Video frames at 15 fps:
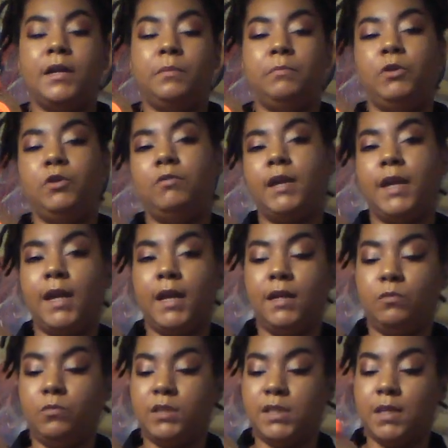
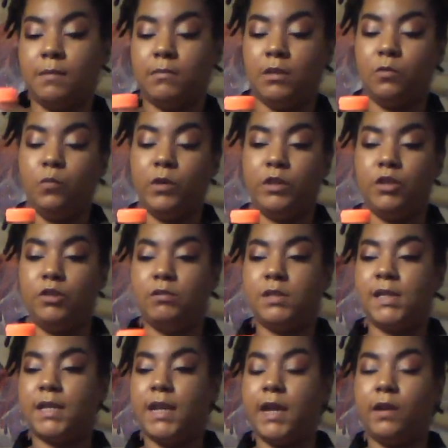communicate with something with you
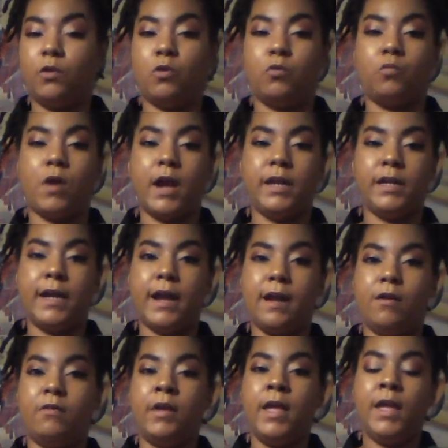today or right
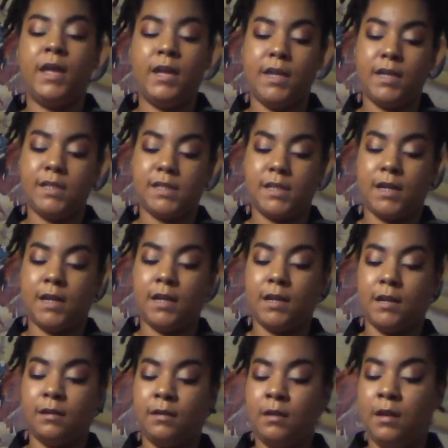now? Is it
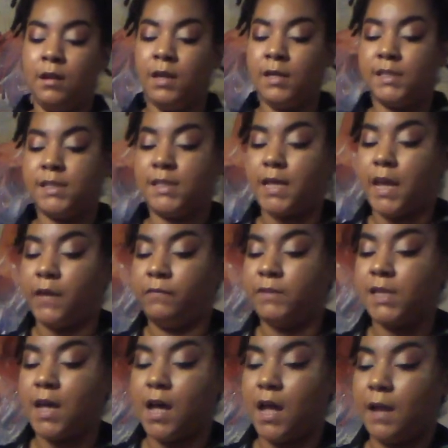a safe
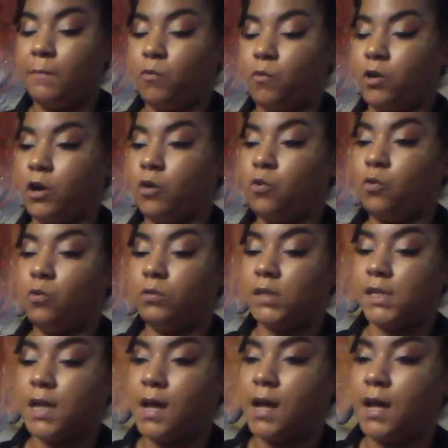time or a cool
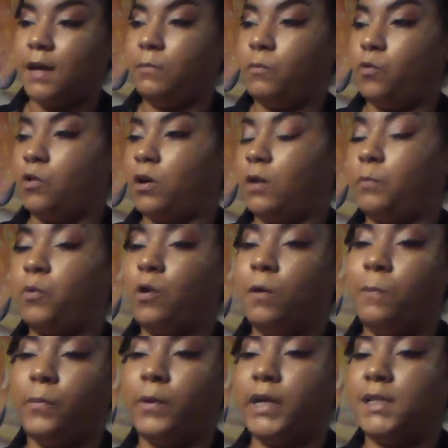time or
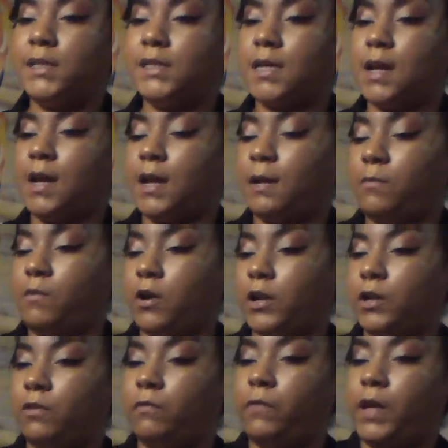appropriate time? Are
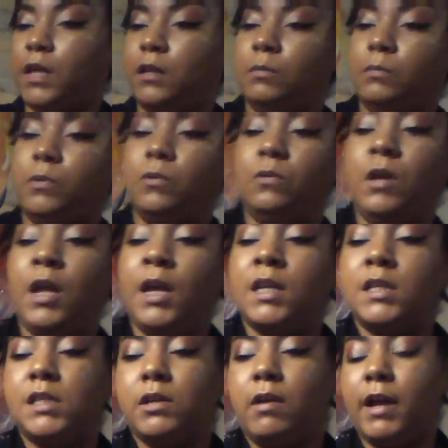you available?
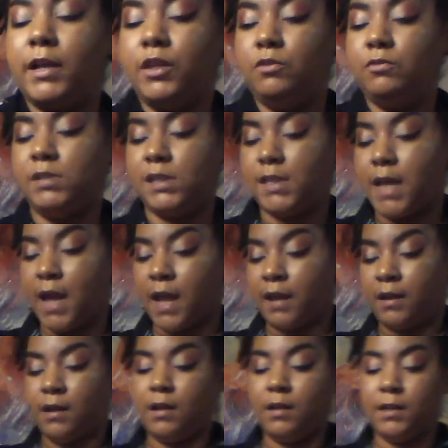So I use
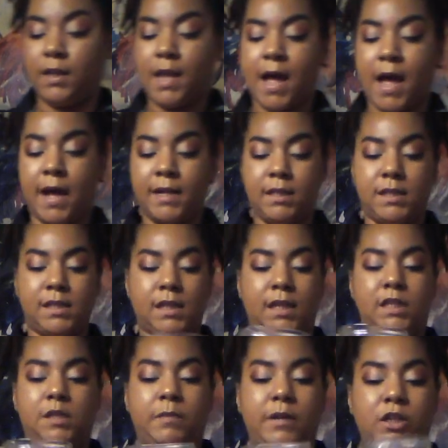that a lot,
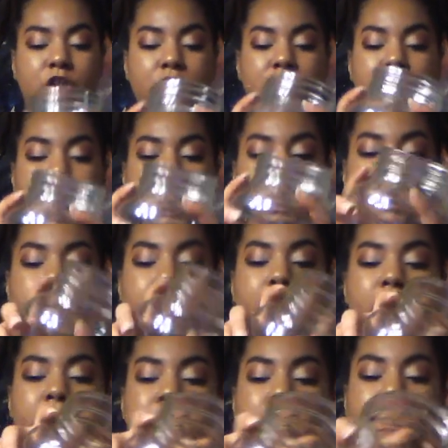especially during
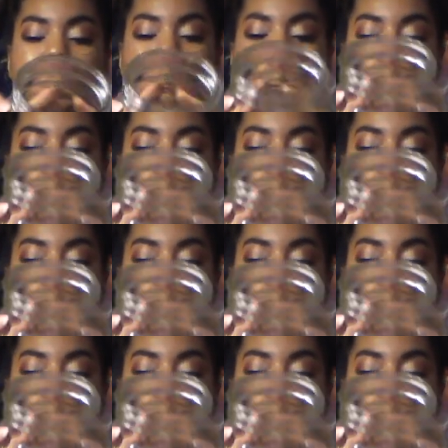Mercury